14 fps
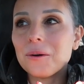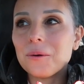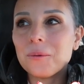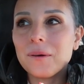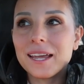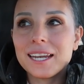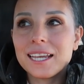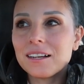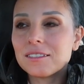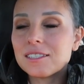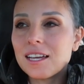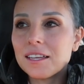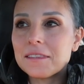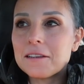waiting
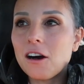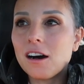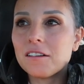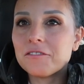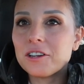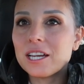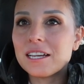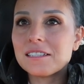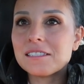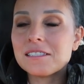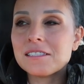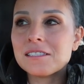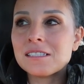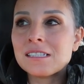outside the
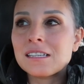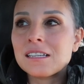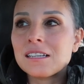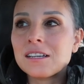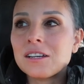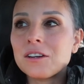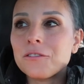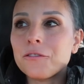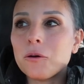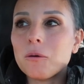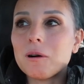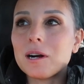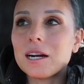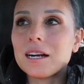office
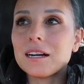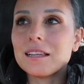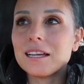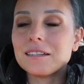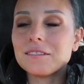for